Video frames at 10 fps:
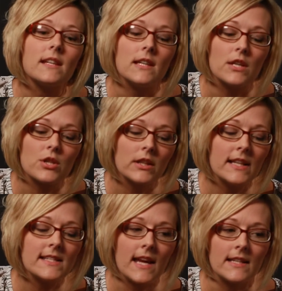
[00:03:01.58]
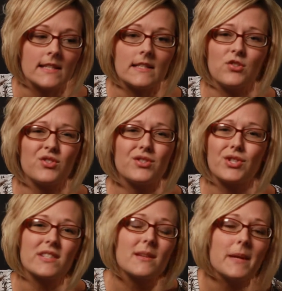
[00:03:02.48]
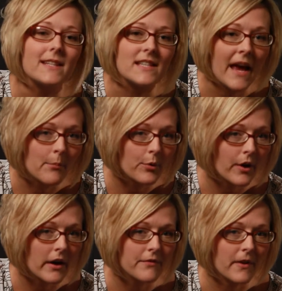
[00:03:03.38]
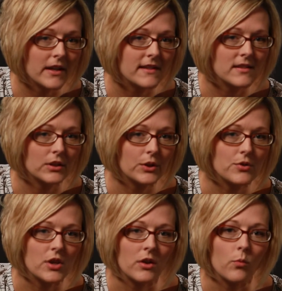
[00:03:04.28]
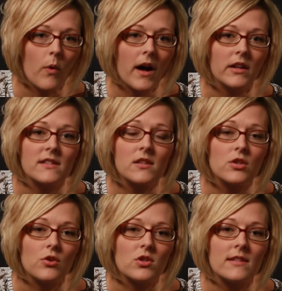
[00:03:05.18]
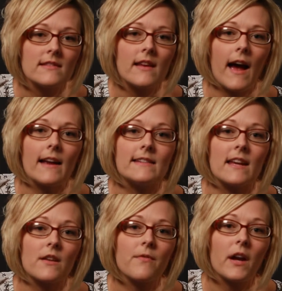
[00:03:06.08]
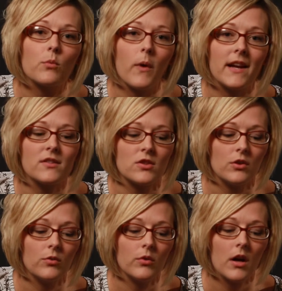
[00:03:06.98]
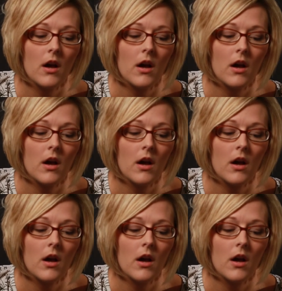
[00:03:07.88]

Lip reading: initially intended just to be a temporary funding solution while institutions identified ways to